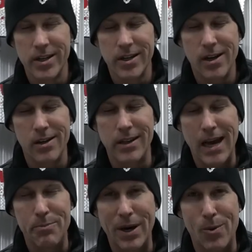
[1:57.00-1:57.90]
Not only
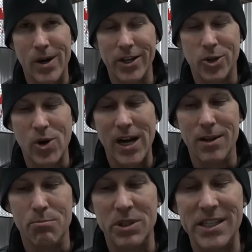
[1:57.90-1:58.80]
that, but I wanted to try
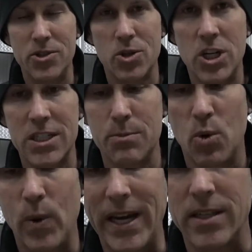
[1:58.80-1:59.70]
them. But these are adjustable
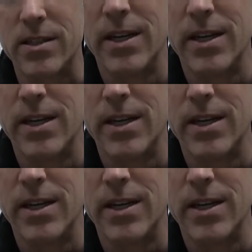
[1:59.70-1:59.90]
weights.